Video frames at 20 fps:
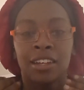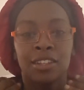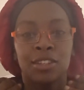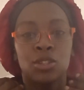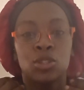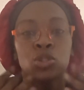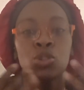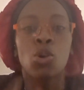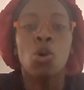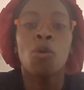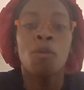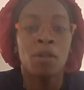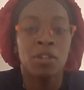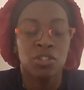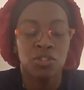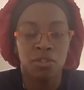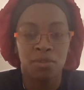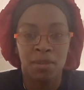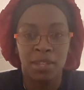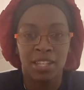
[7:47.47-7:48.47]
So
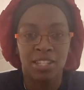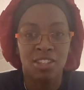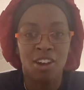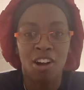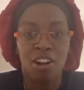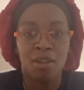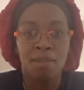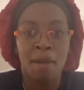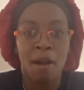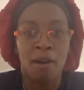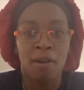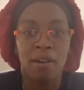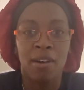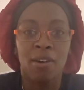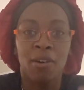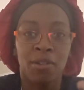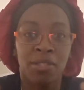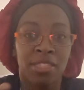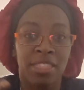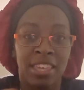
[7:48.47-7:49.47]
much for me to talk about
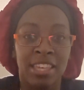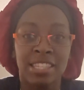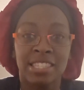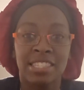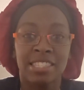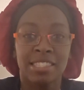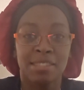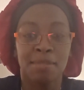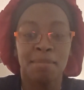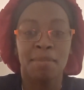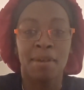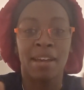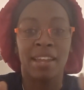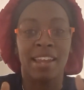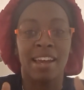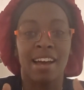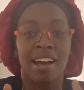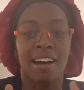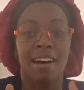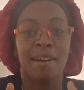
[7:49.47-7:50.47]
on this,
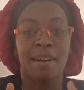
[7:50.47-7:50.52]
but